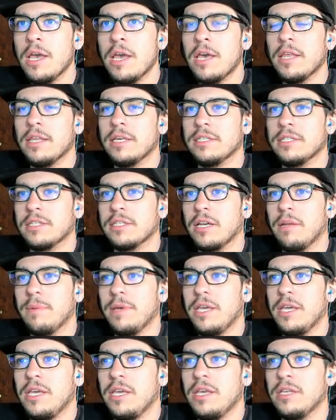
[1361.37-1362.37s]
This is going to
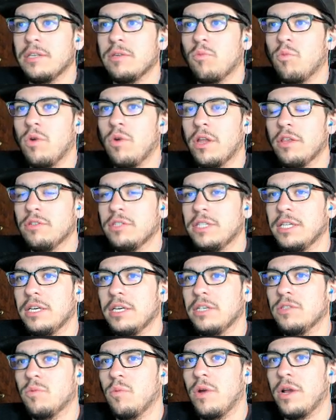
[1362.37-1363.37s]
be one of those
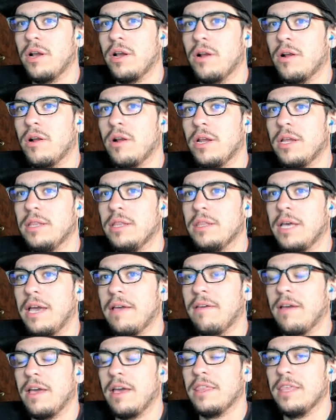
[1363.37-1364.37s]
things where
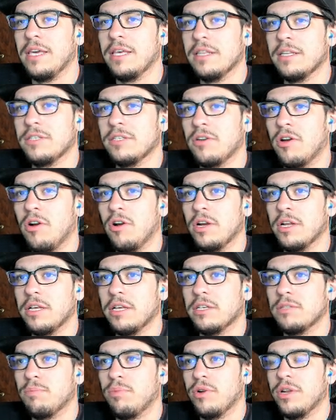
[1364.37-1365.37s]
I think this card
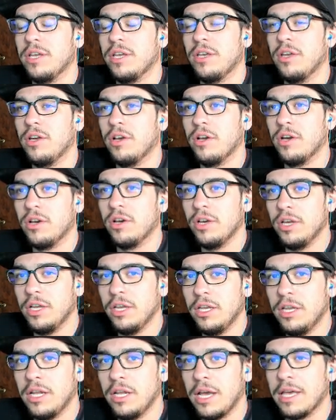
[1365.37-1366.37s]
is pretty
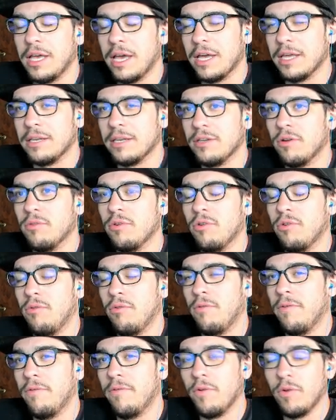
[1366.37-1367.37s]
good. I don't know
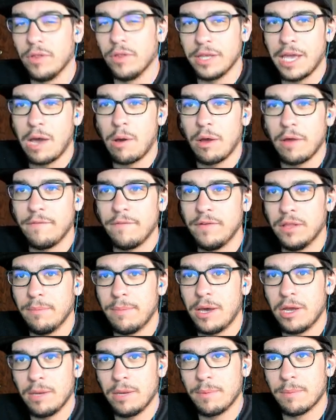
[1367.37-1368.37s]
fully how I feel
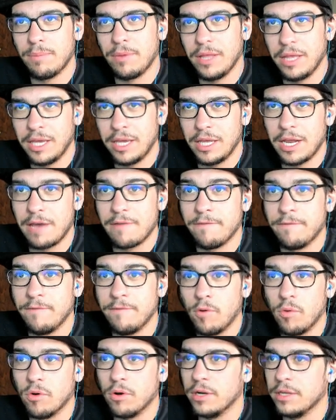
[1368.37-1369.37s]
about it, but playing it at
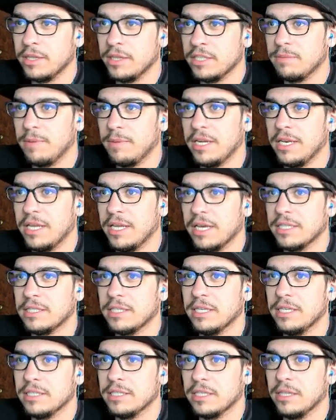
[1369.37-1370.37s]
4 in this many decks
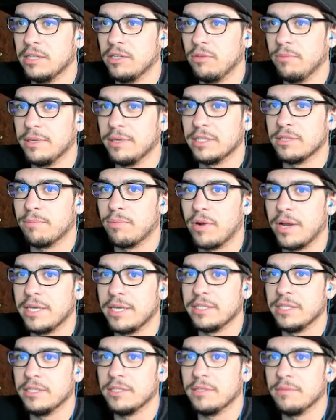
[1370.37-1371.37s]
is a little bit
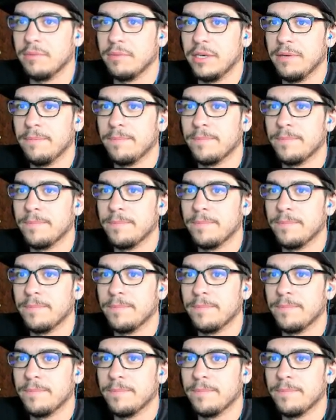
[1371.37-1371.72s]
surprising to me.